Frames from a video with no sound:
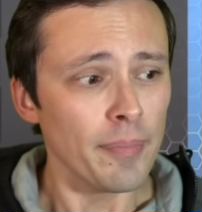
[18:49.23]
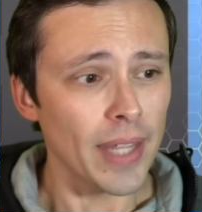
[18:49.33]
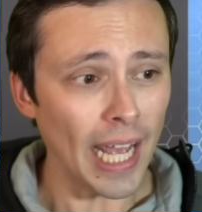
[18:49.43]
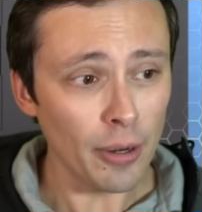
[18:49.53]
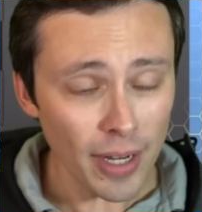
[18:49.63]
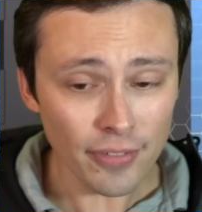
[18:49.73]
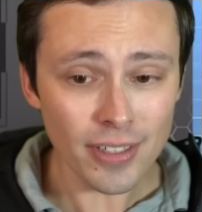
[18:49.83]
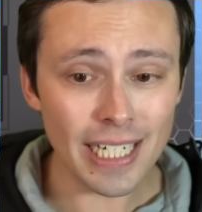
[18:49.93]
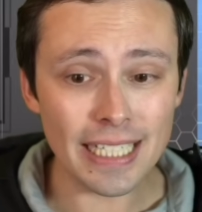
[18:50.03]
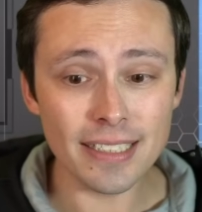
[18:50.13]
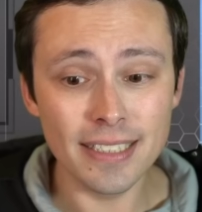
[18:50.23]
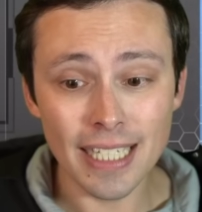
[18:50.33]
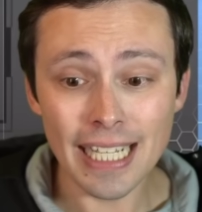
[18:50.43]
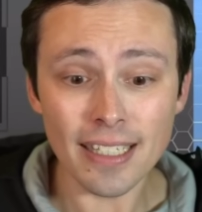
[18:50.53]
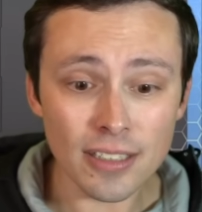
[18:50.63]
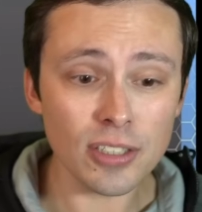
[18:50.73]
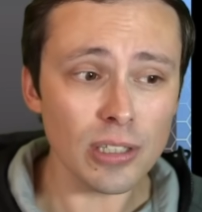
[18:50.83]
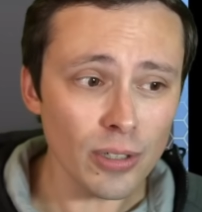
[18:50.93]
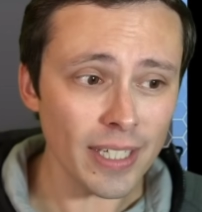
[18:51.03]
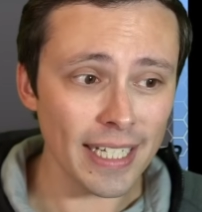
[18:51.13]
However, it is
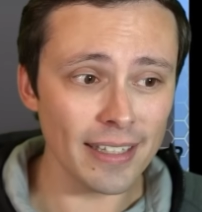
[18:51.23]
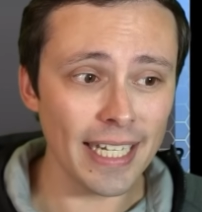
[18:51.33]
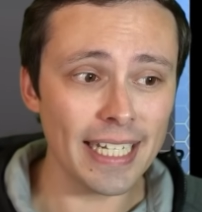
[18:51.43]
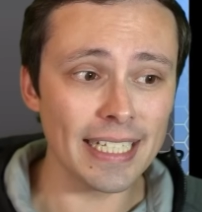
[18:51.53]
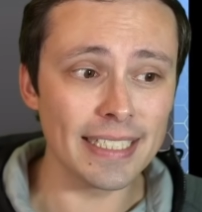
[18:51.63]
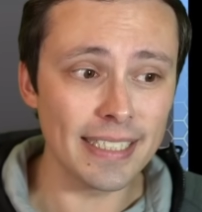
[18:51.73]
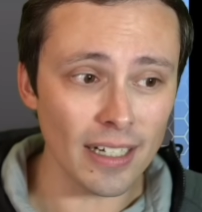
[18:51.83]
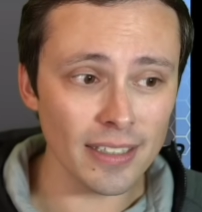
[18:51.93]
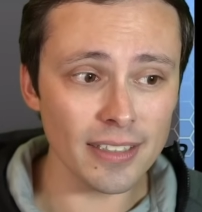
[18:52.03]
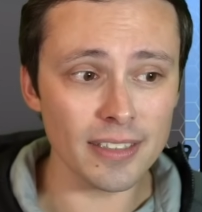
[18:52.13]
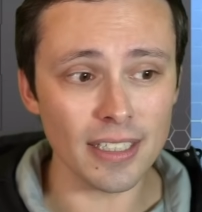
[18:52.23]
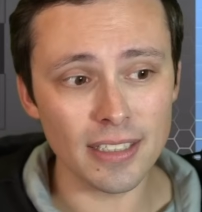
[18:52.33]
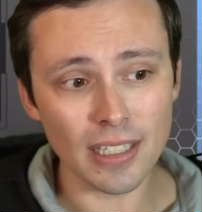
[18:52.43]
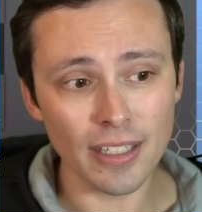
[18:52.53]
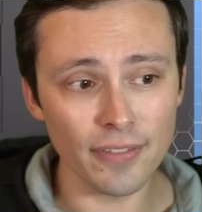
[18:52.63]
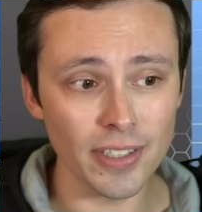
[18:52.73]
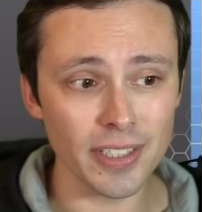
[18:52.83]
looking like it does deliver